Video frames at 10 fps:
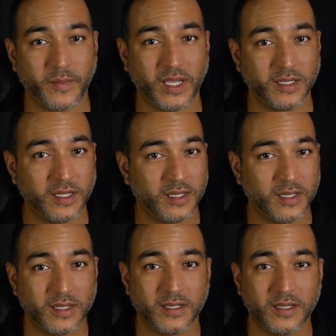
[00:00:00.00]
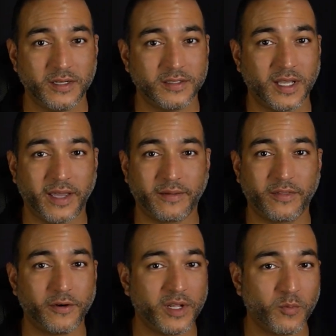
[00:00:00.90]
I mean, there's
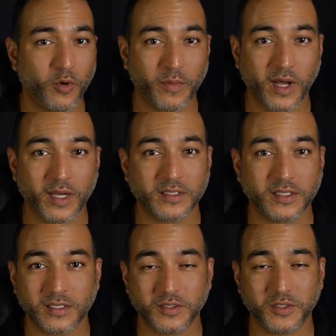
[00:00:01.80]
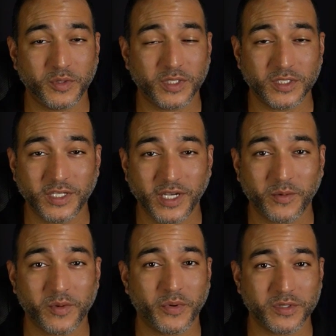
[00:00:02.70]
like 30 more boxes that you can
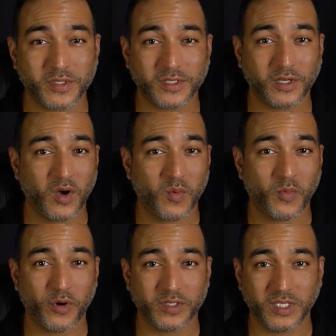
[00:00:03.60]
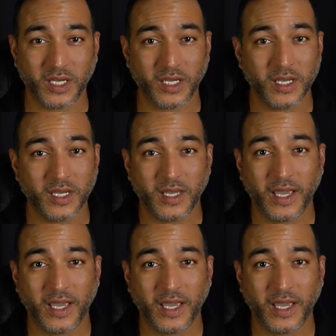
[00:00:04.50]
check when purchasing a home warranty,